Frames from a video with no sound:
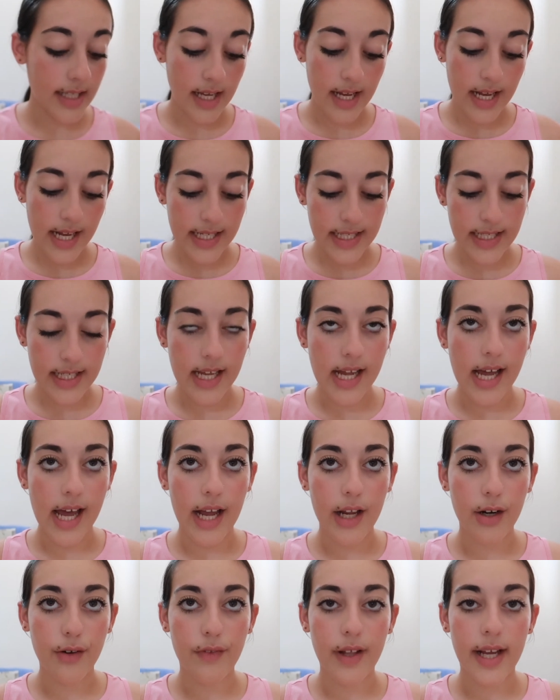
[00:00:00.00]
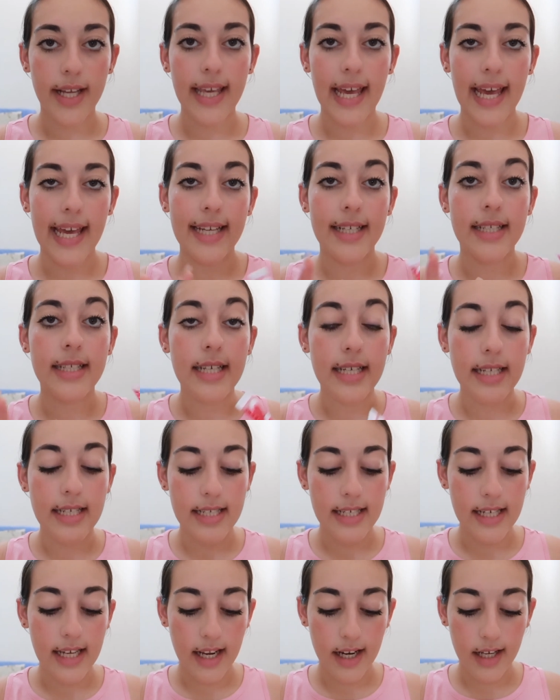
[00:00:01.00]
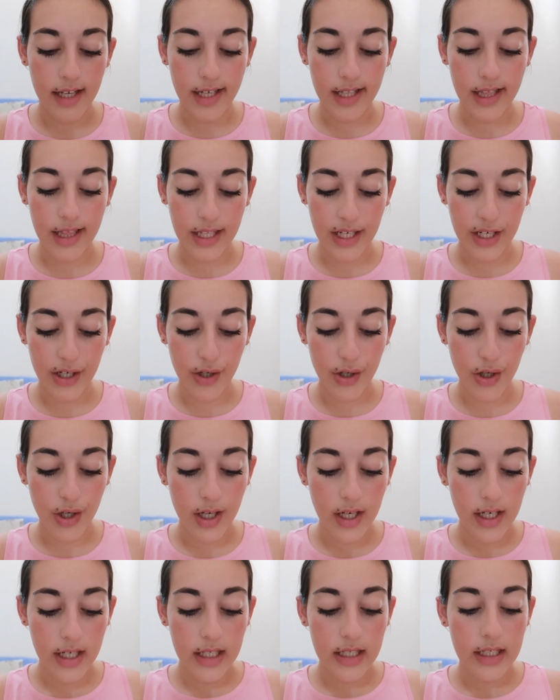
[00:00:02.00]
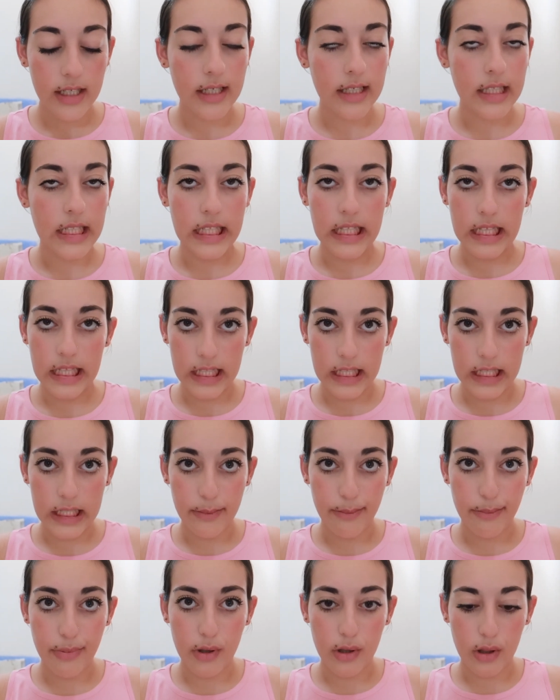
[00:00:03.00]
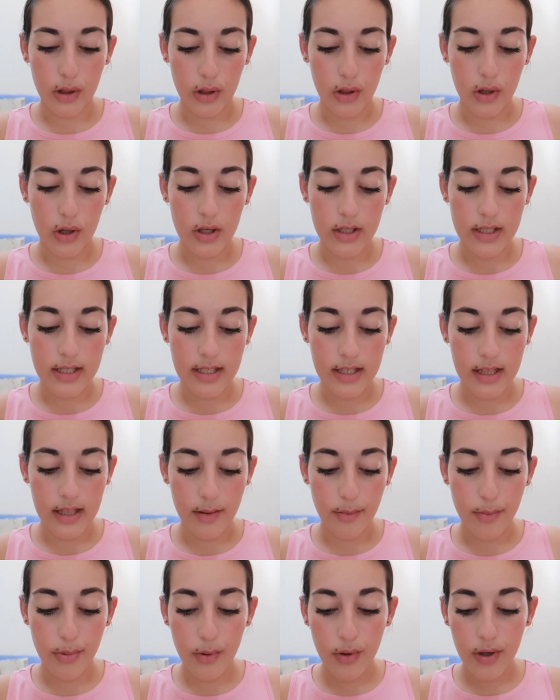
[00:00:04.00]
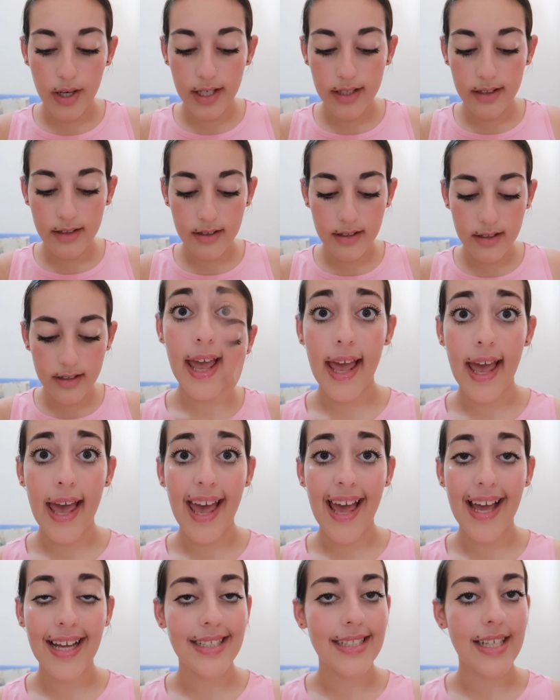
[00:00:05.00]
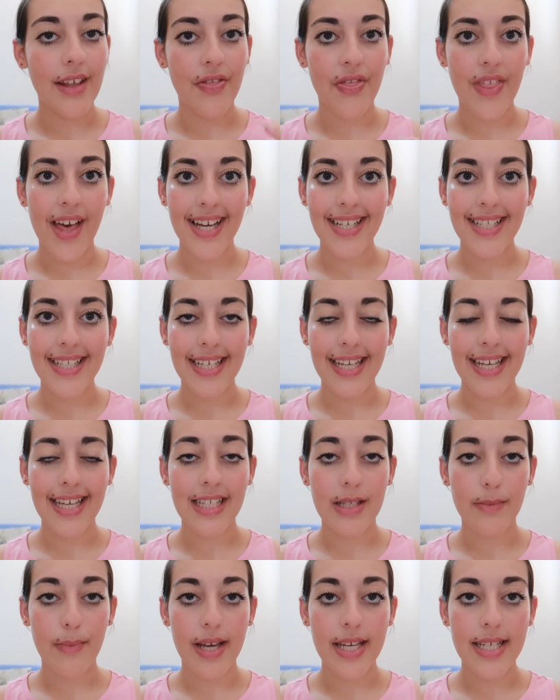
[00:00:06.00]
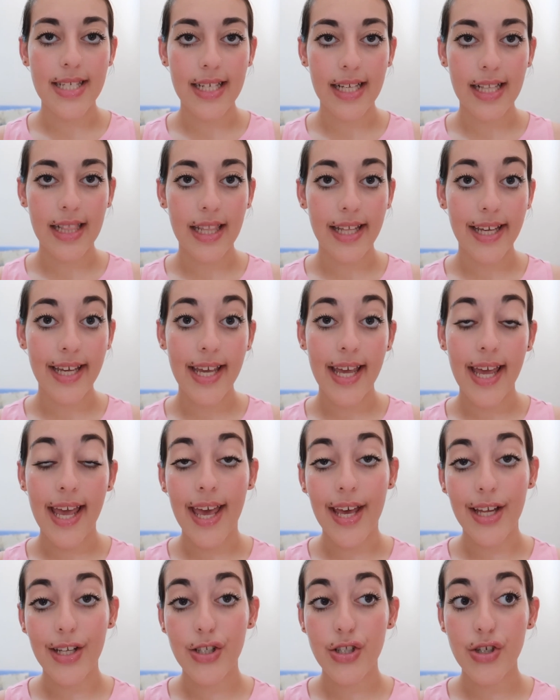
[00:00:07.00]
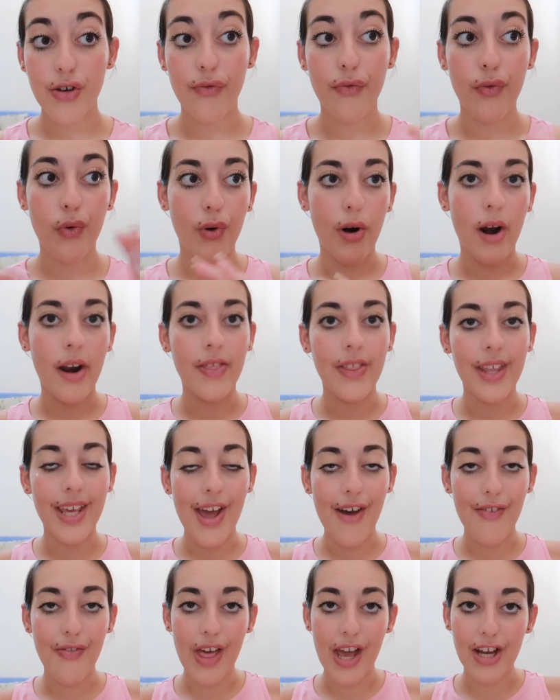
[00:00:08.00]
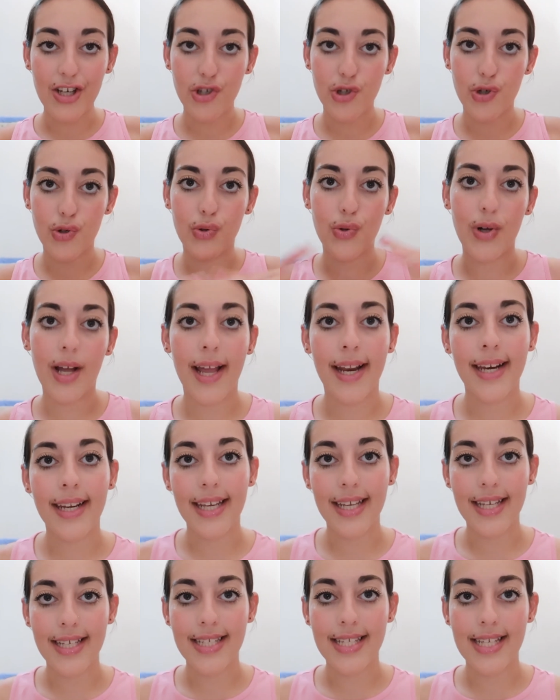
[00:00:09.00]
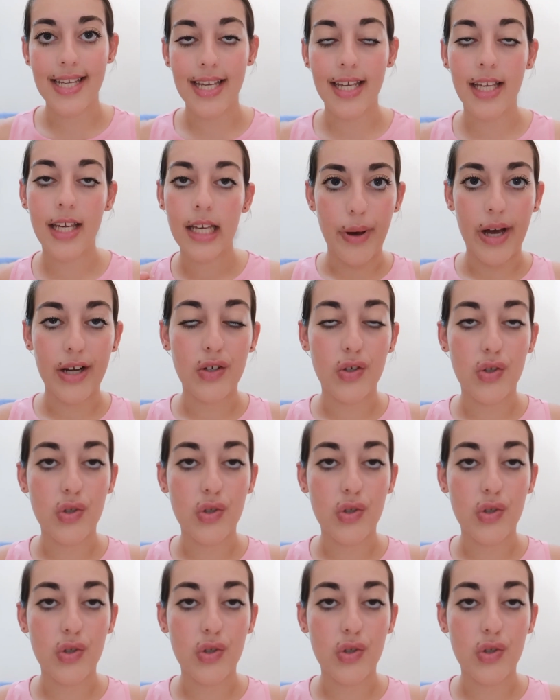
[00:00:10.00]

is kind of like a tinted clear lip gloss lip oil. And that is basically it for the natural and easy back to